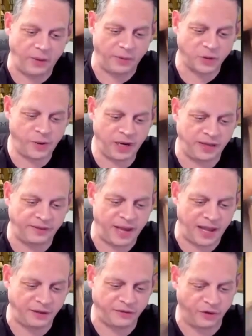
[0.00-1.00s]
It was pretty
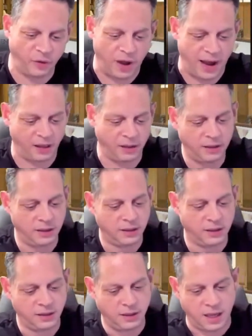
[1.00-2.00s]
intense for a while,
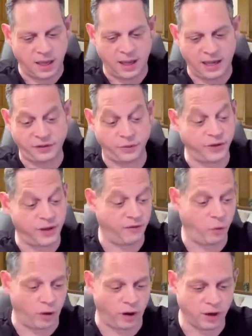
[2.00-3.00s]
as it was a lot of
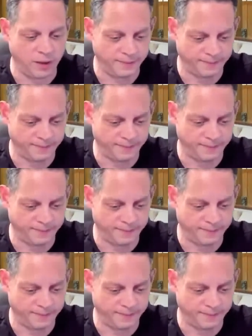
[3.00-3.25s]
work.